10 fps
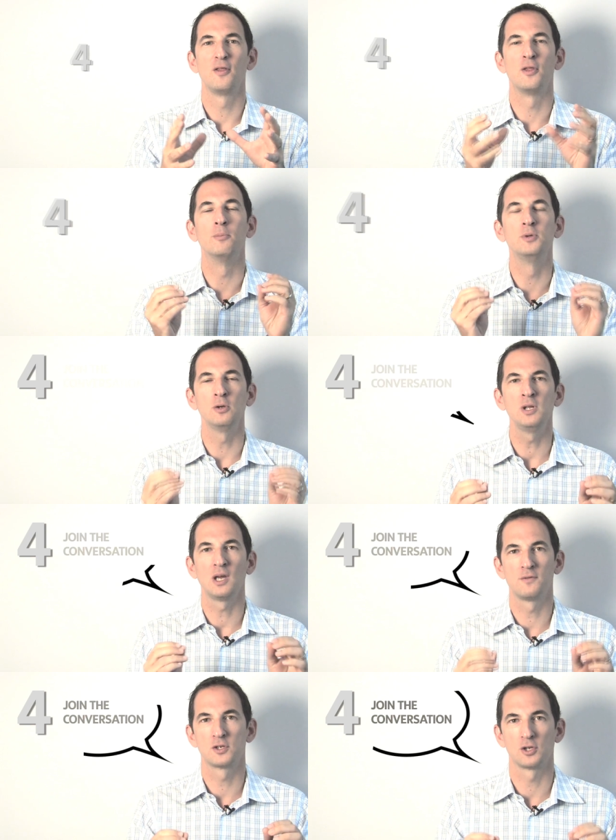The
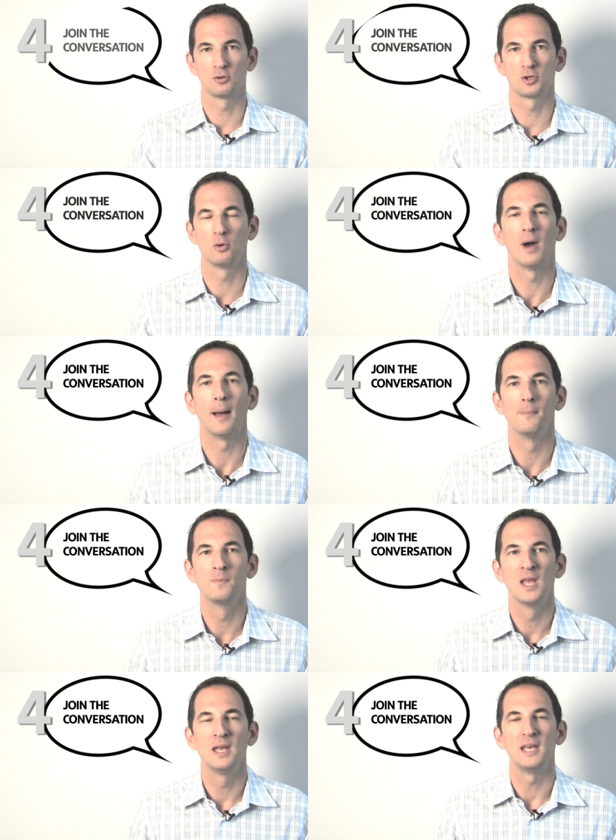beauty of the social
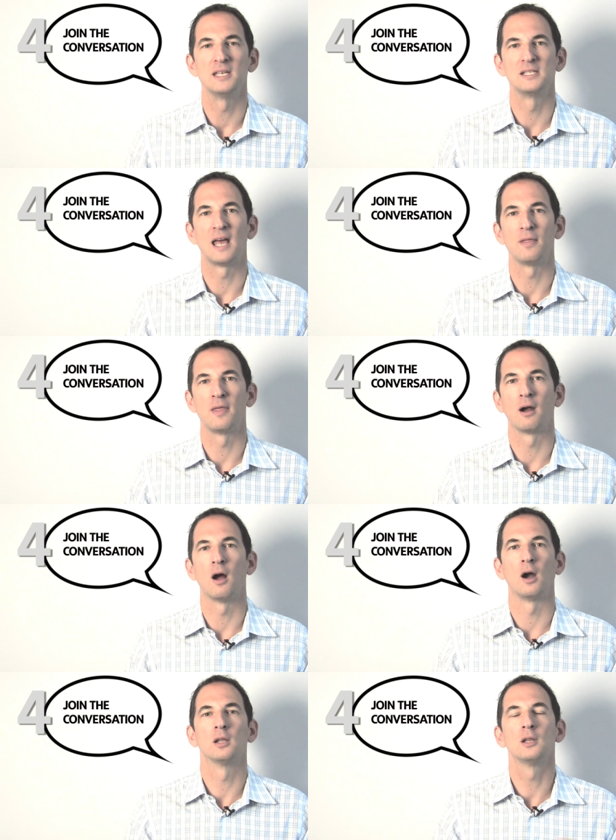web is that there
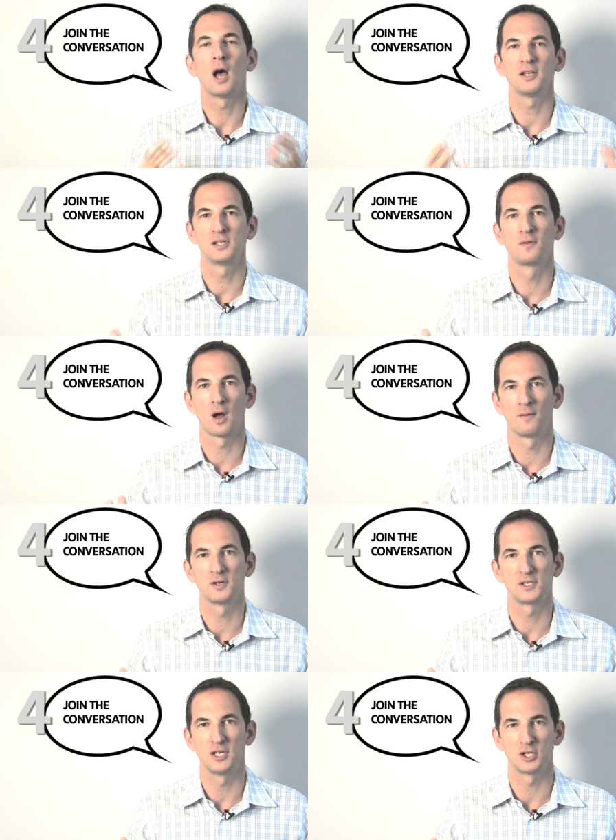are lots of
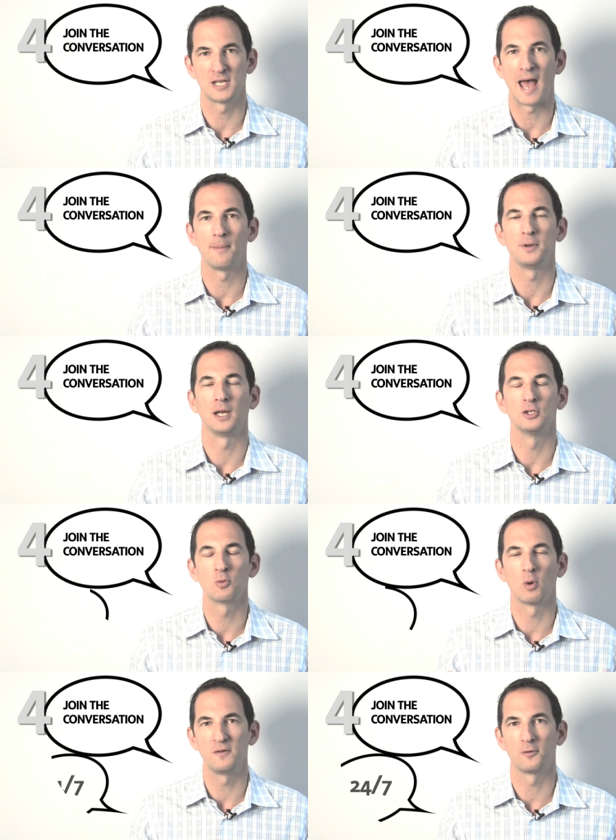conversations happening
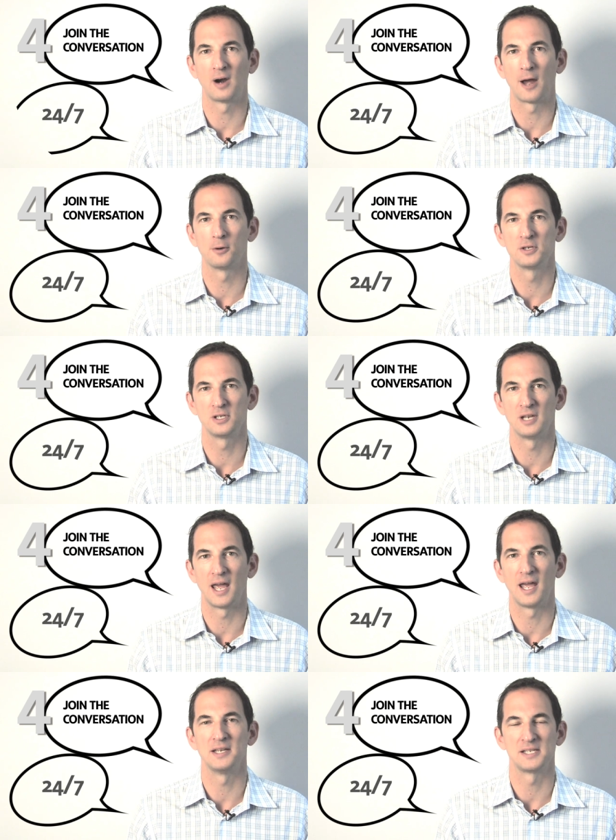24 hours a
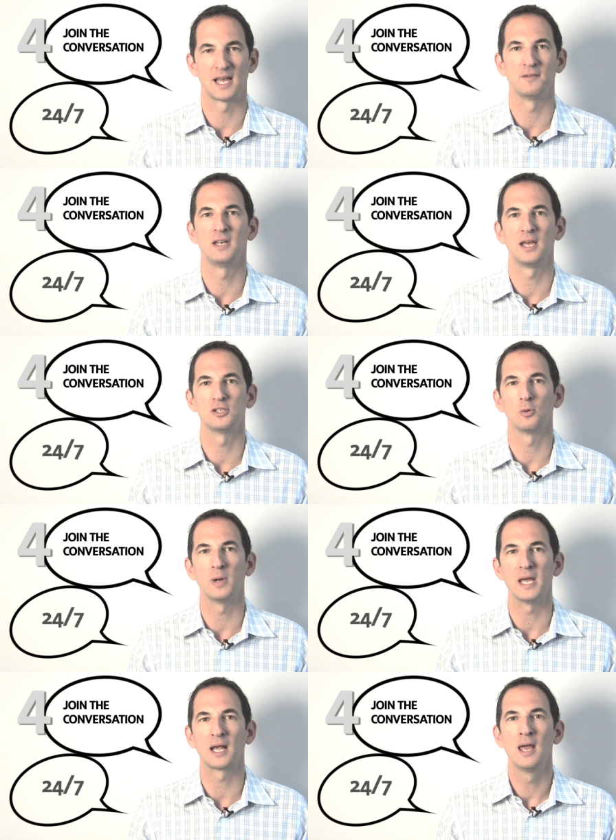day, 7 days a
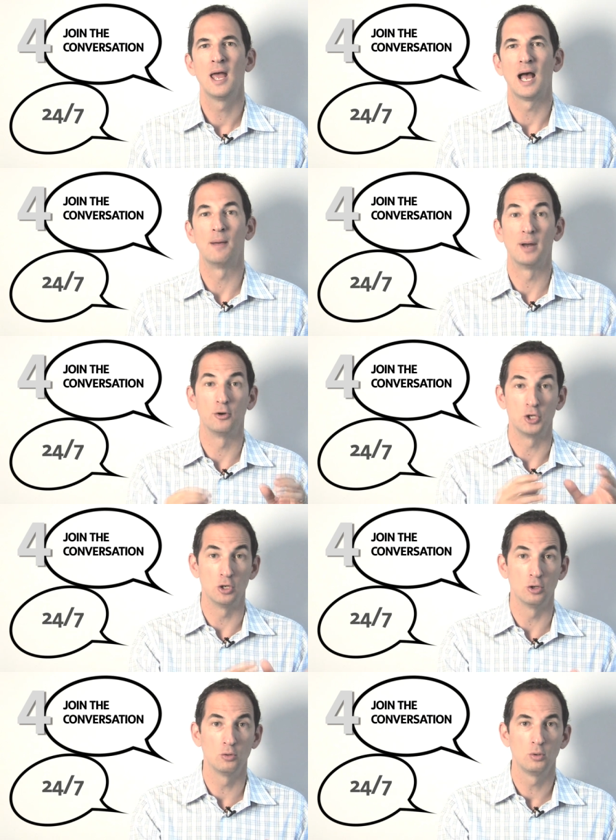week about
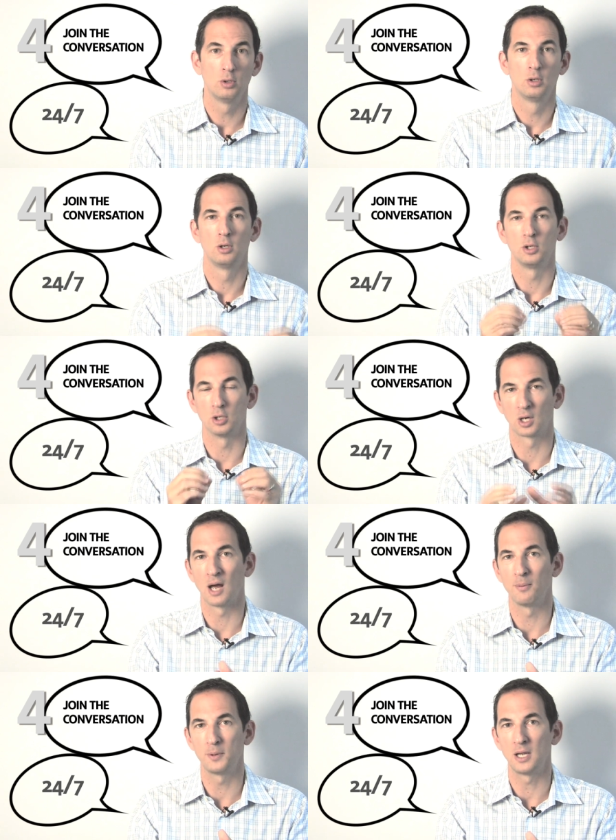you, your
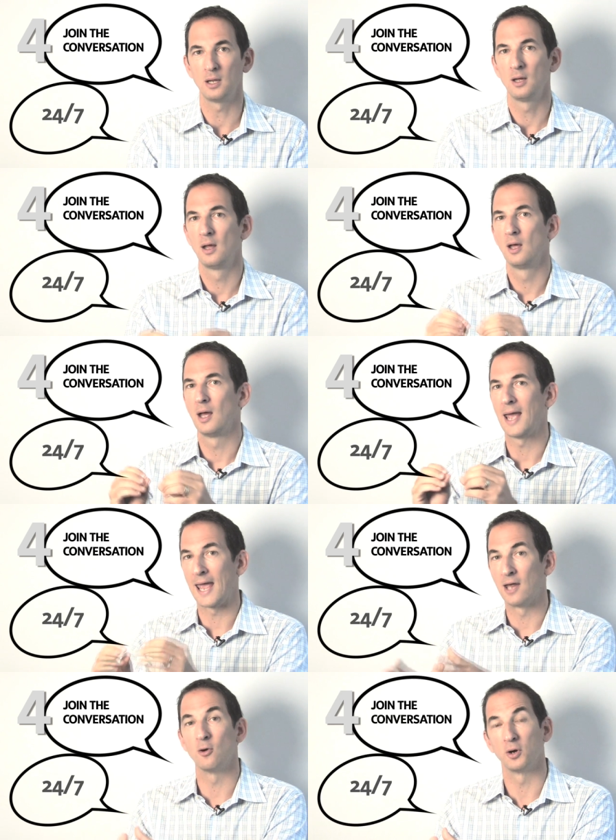company,
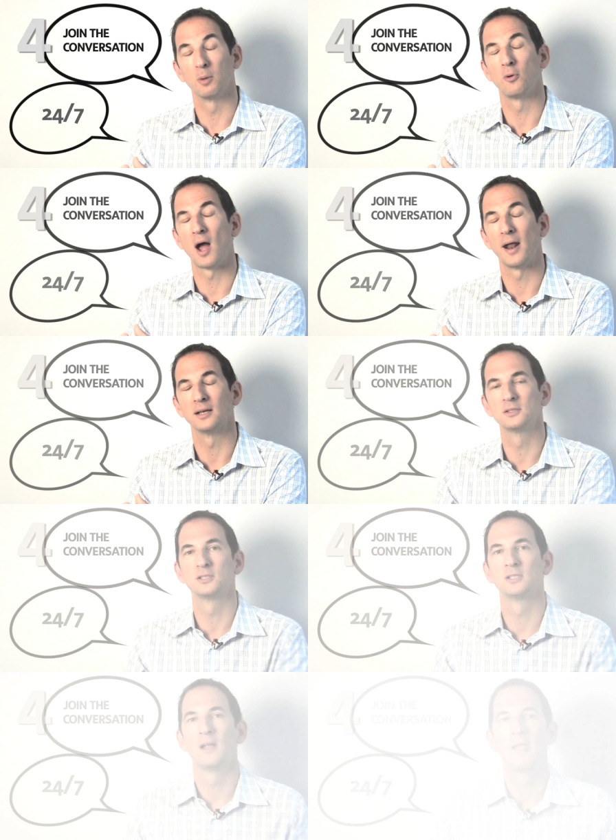and/or your
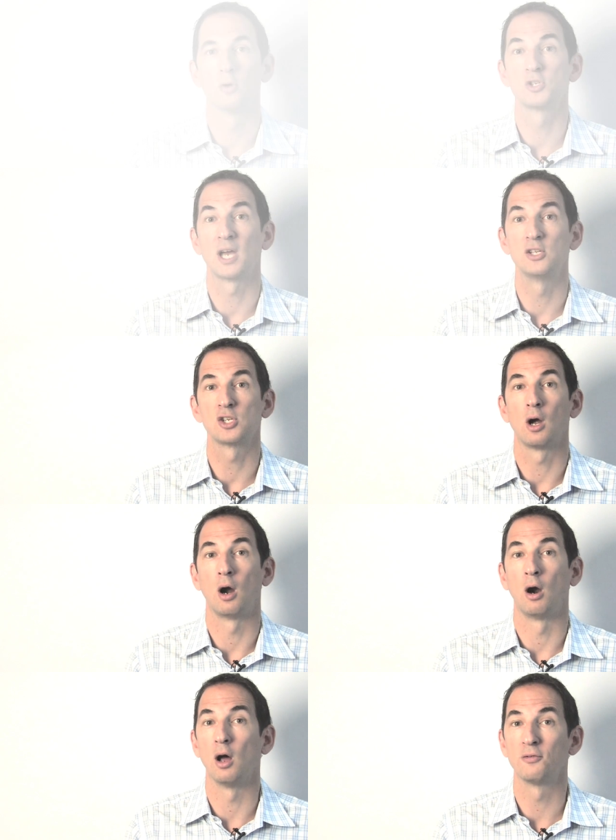products. Those sites
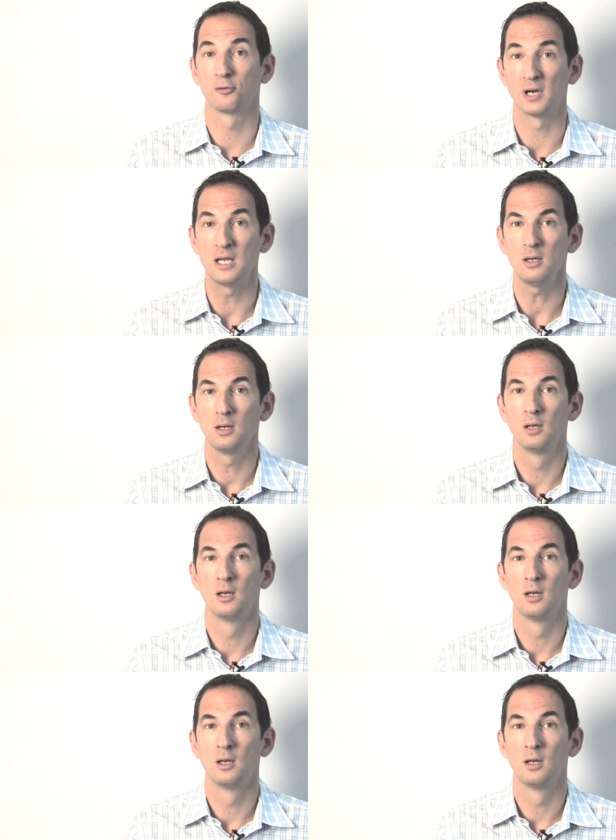are all free.